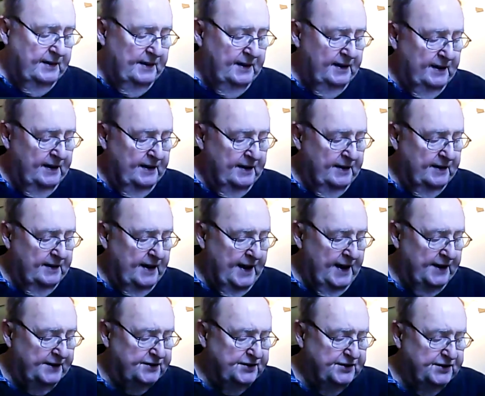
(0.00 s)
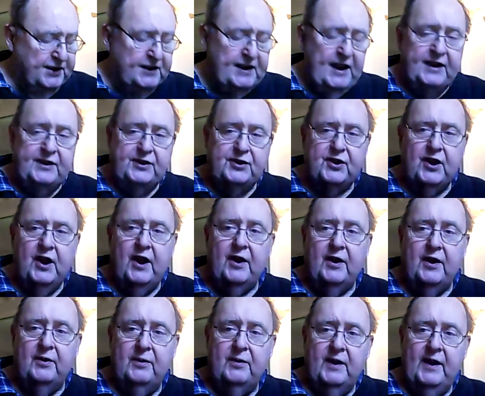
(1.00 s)

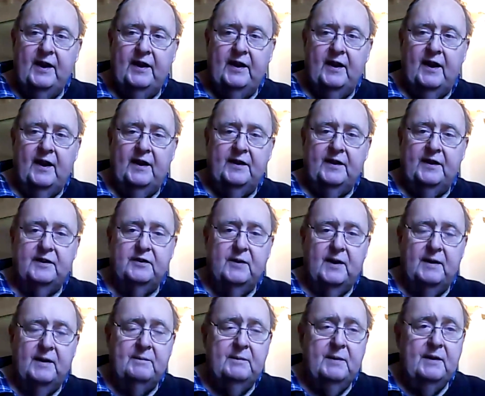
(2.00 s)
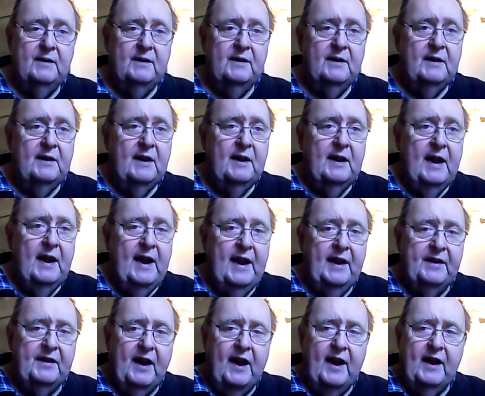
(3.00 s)
S-C-H-O-L-I-U-M.
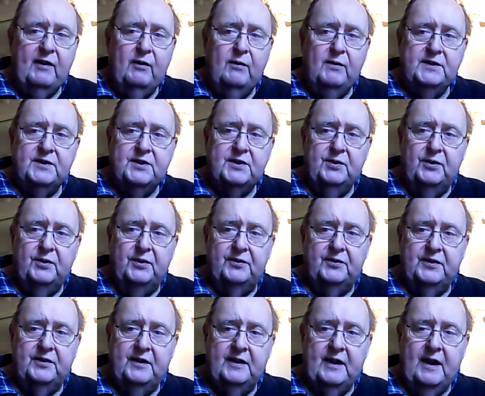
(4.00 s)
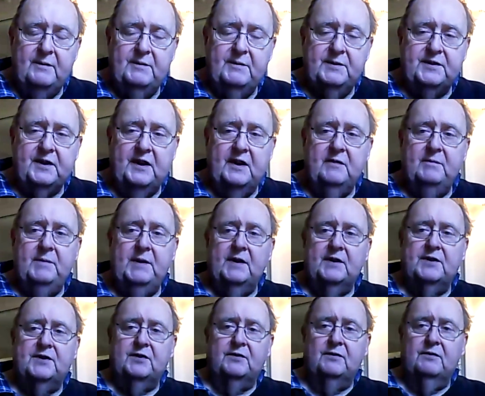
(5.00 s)
And I always thought that that was going to be
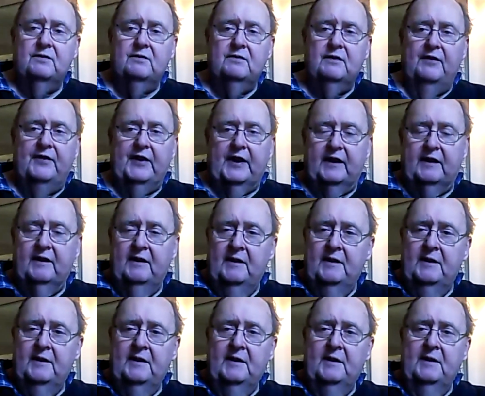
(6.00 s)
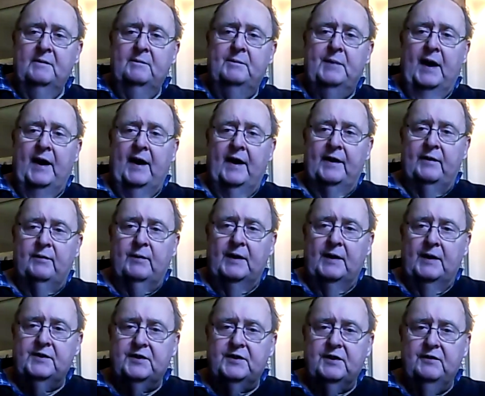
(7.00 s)
a terrific buy
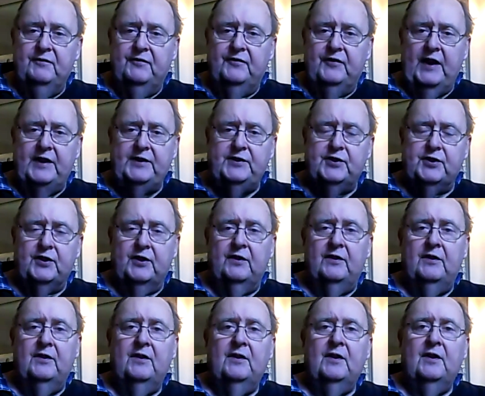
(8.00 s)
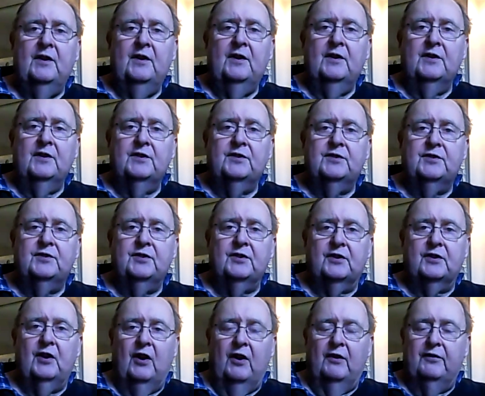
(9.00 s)
once inflation took
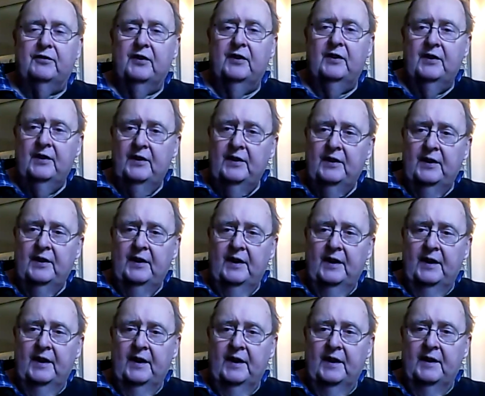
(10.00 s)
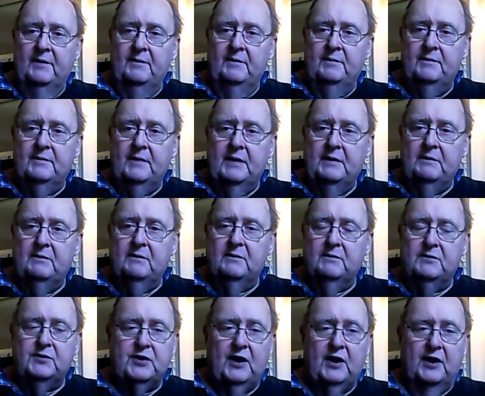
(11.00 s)
off,
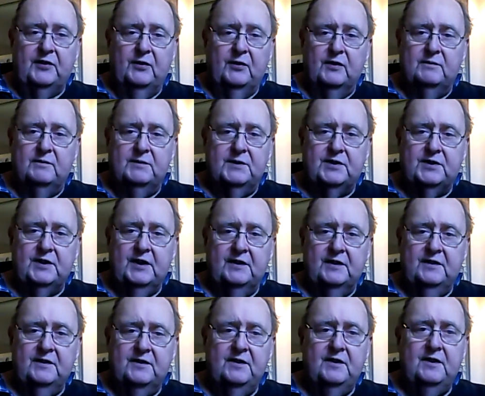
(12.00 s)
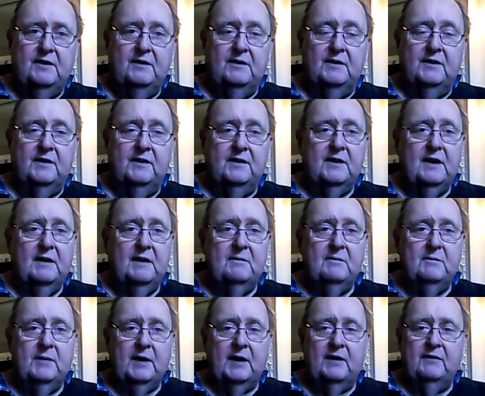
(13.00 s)
which I thought it was certain to do. And it,
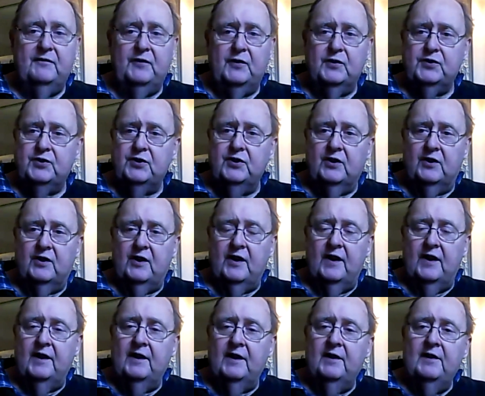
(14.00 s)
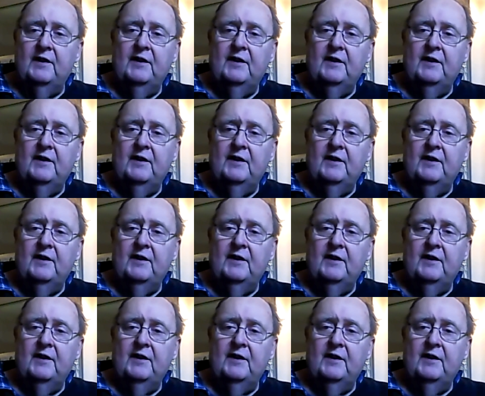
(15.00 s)
but unfortunately,